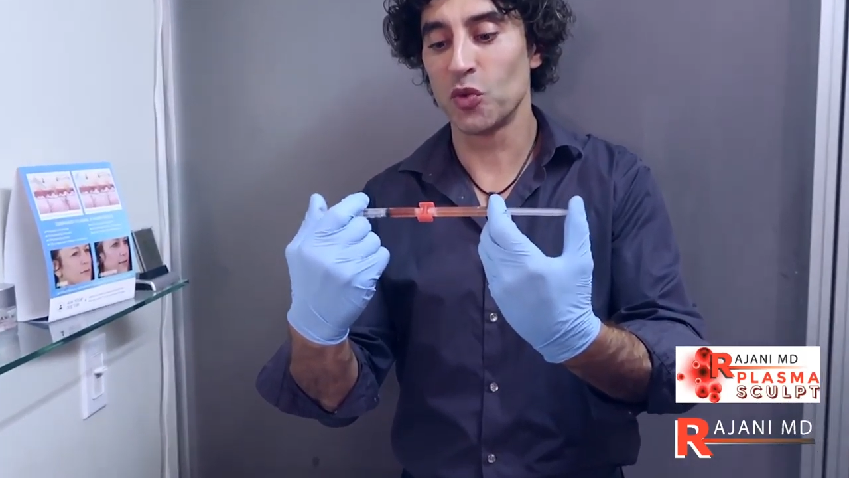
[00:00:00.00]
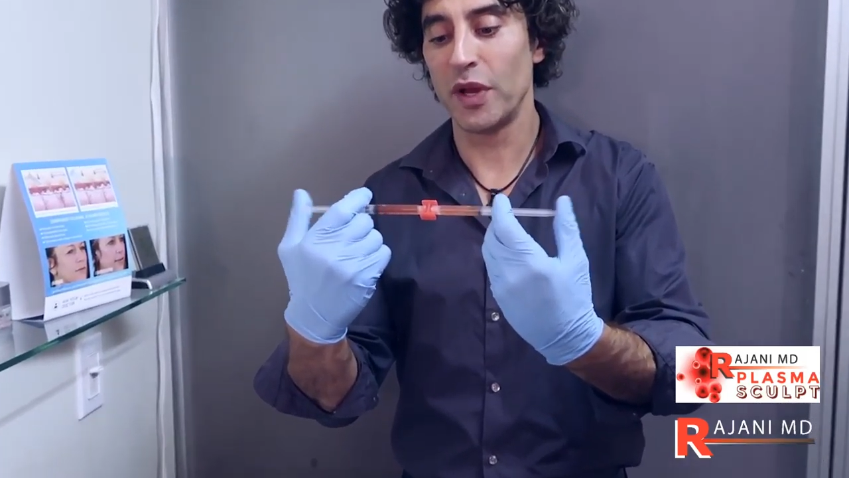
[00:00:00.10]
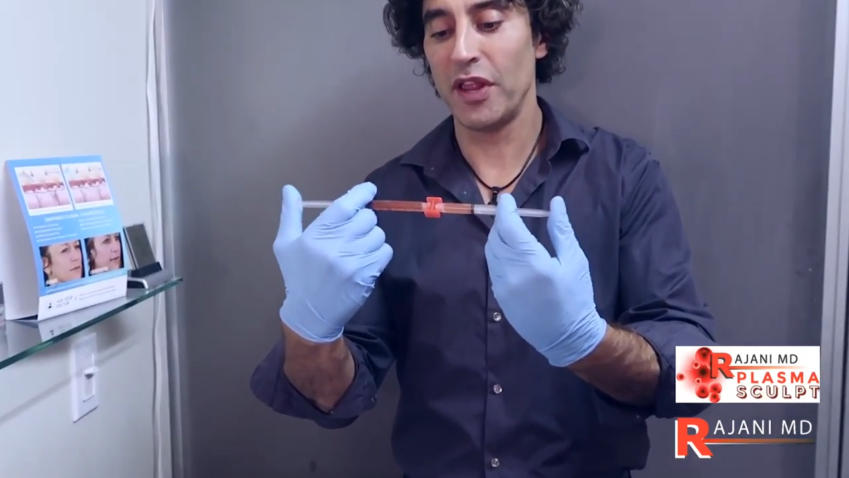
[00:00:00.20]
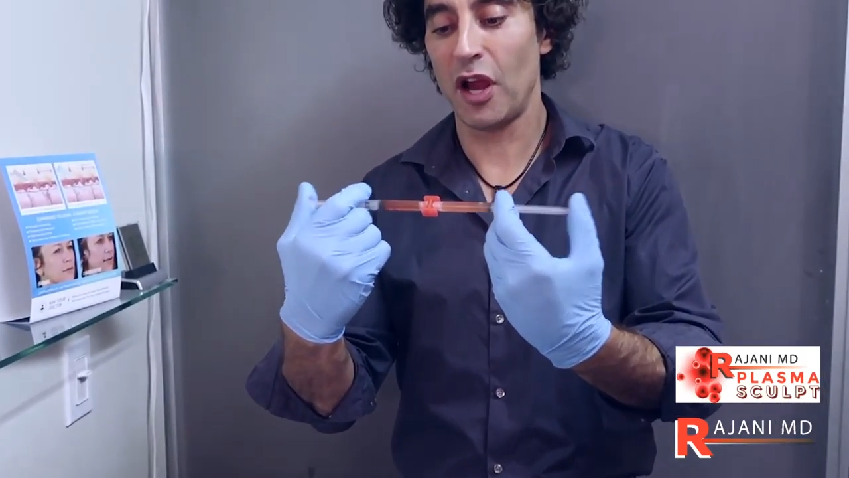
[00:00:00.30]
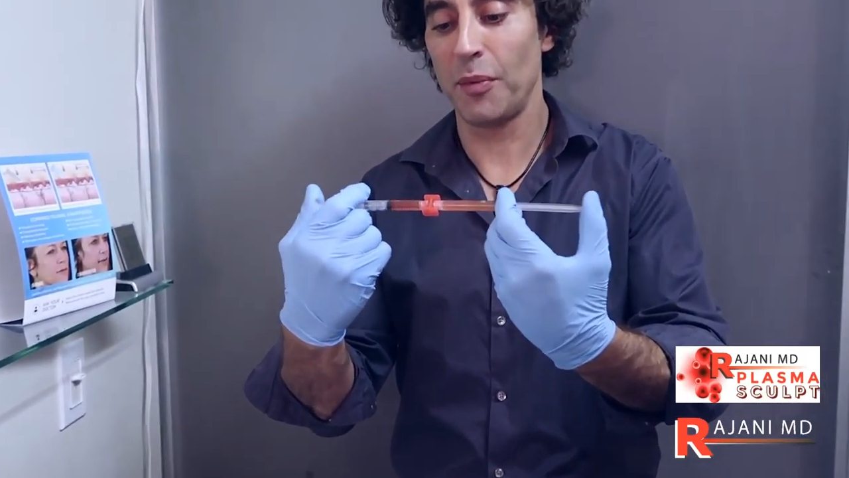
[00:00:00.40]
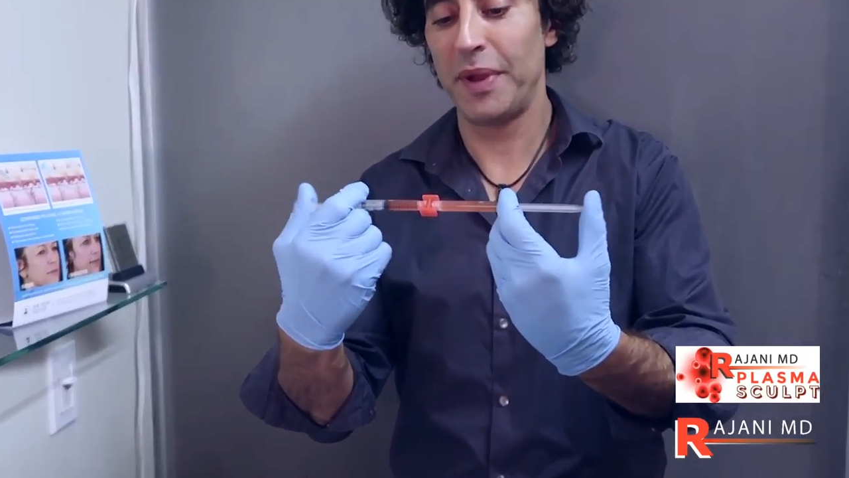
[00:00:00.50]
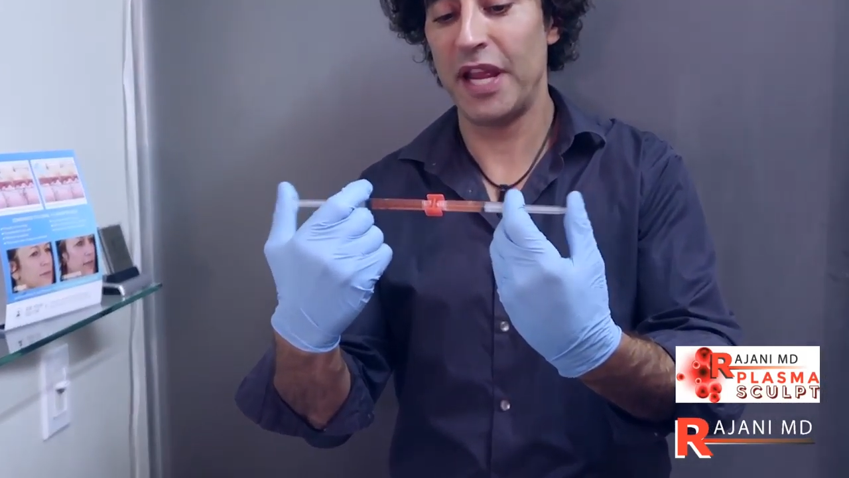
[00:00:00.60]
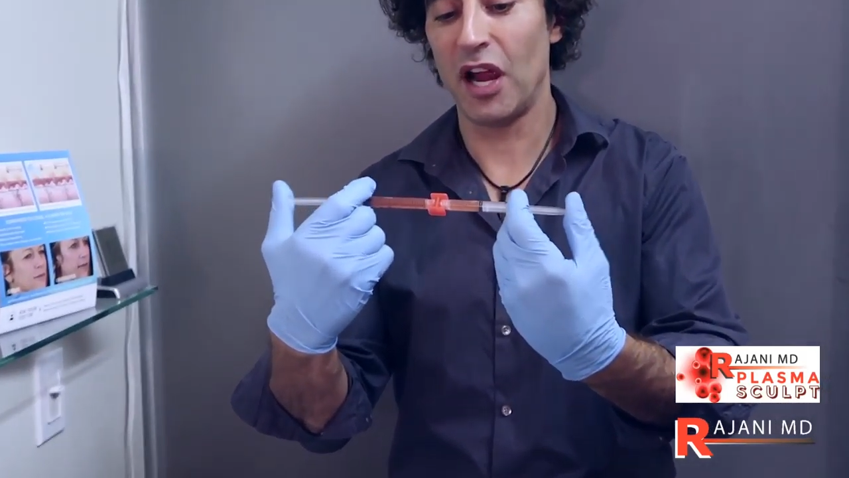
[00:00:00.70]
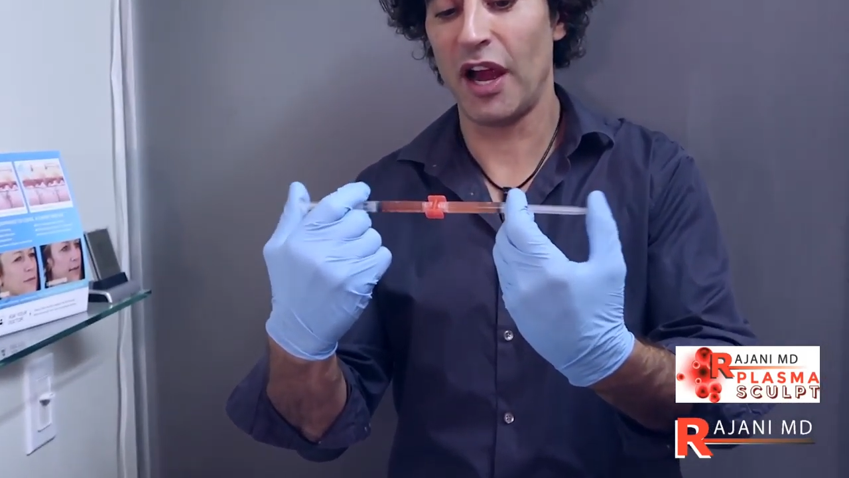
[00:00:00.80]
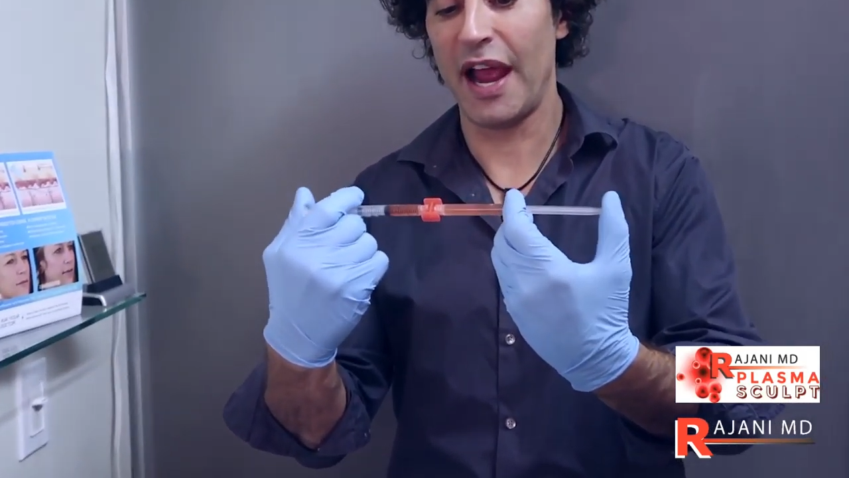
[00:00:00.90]
with our
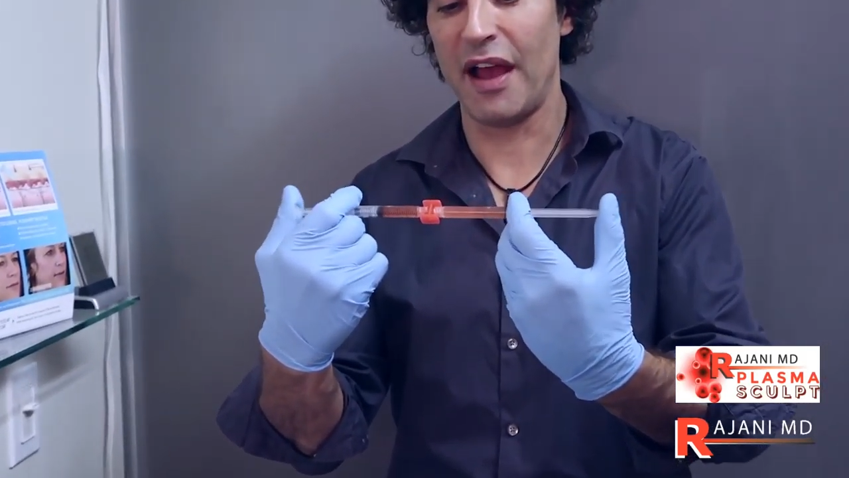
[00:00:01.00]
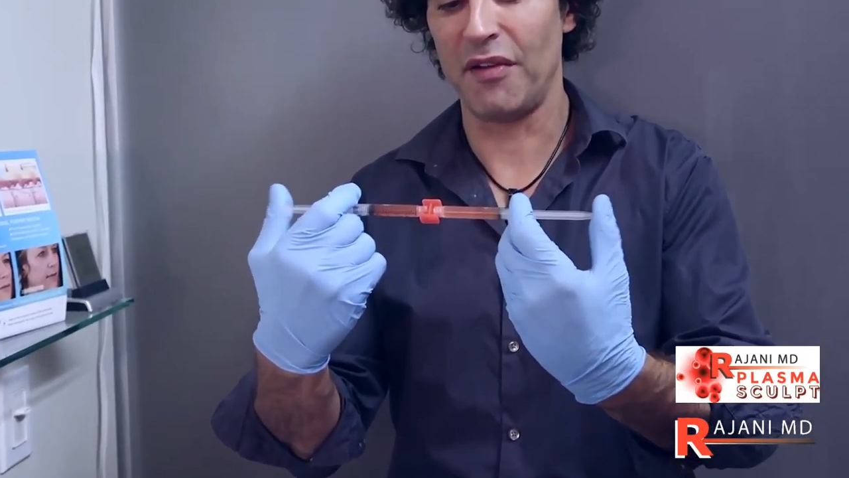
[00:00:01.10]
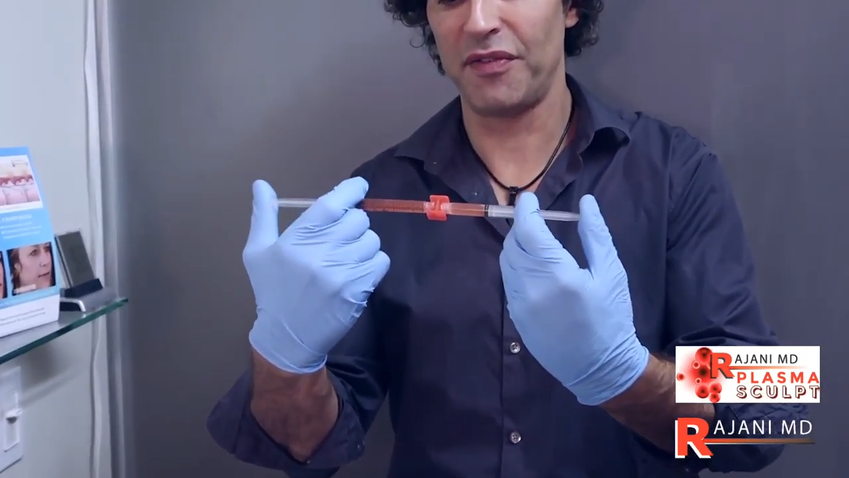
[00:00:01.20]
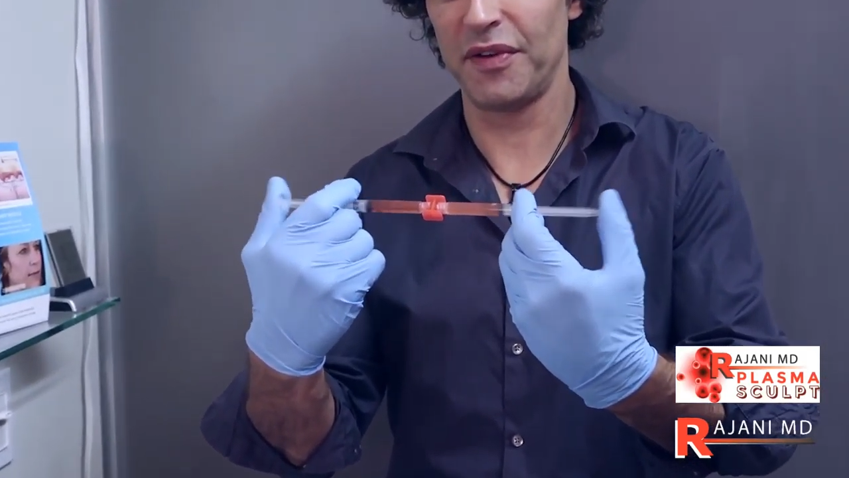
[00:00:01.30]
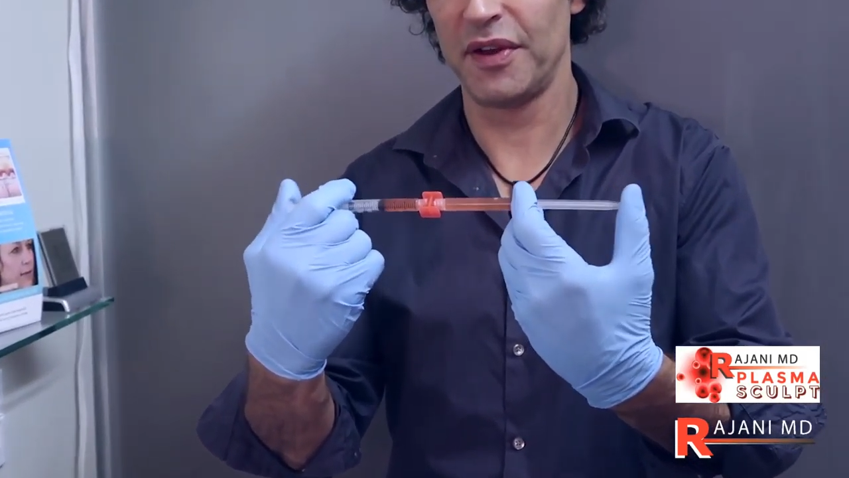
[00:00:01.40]
PRF.